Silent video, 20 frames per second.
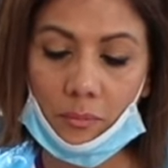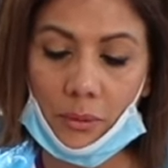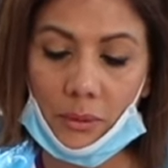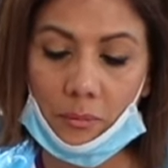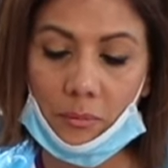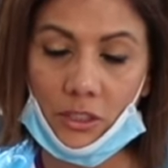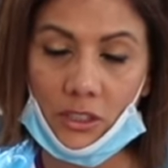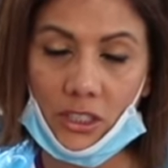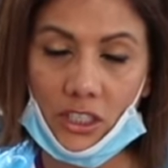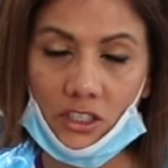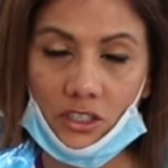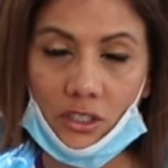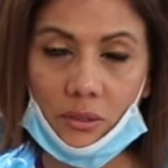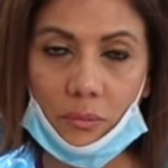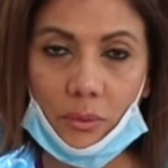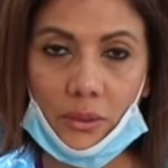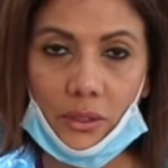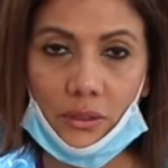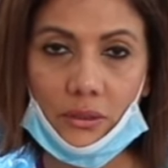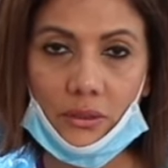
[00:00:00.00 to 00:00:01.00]

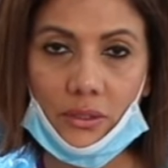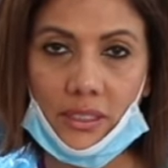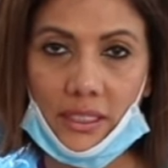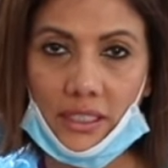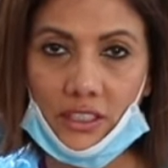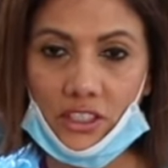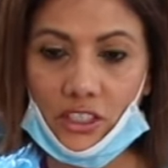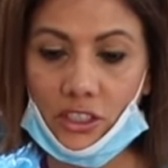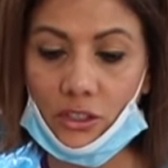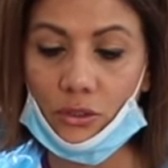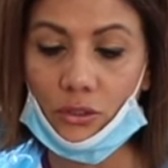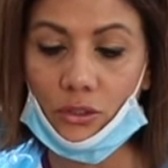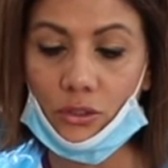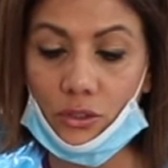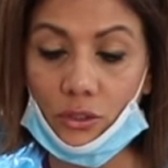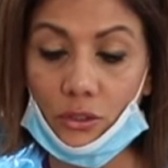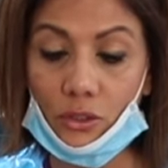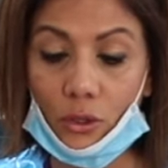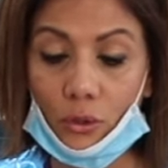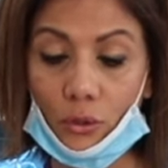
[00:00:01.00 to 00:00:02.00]
pigmentation peel is actually going
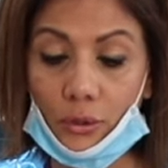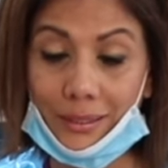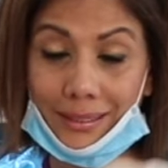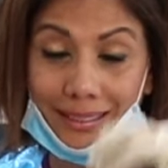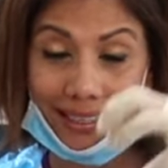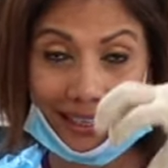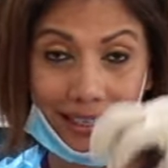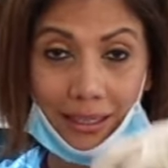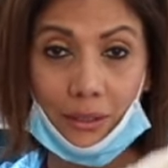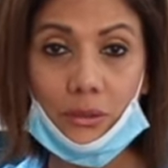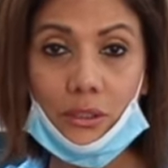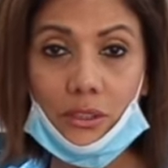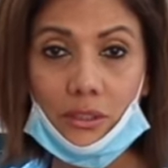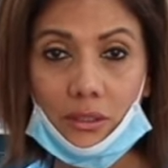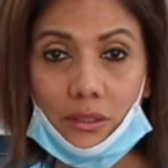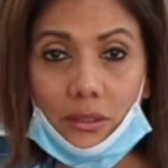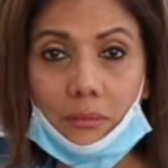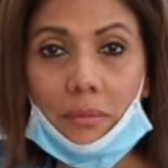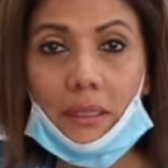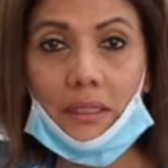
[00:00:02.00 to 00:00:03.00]
to go down
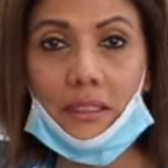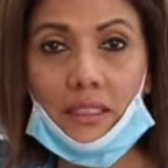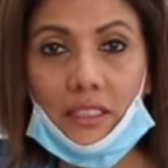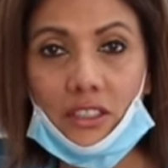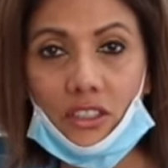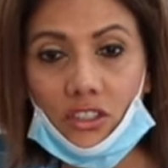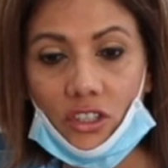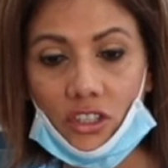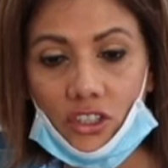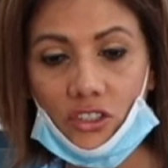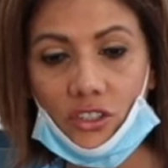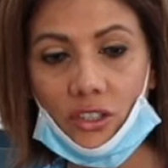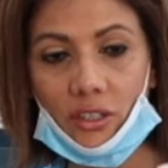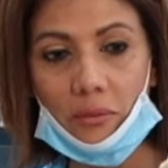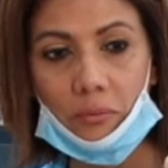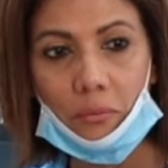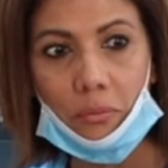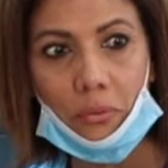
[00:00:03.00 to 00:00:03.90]
into the melanin structure and